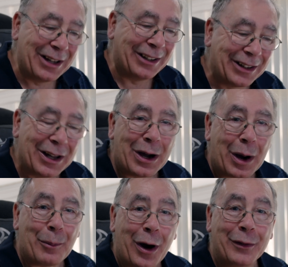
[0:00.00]

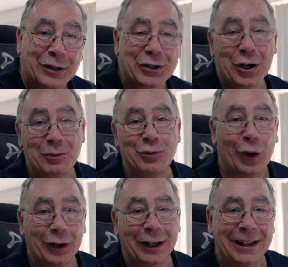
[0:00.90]
I might have assumed
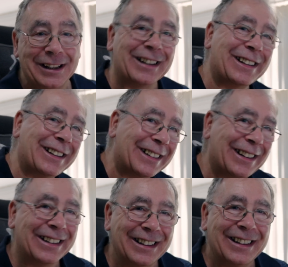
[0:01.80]
wrongly,
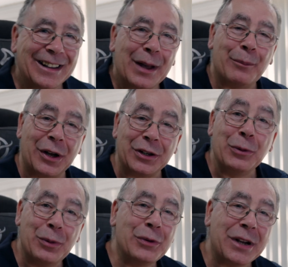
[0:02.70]
but
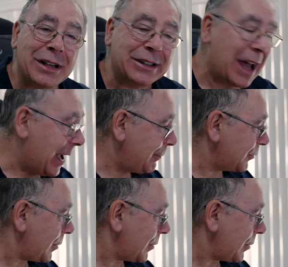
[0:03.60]
you will need that.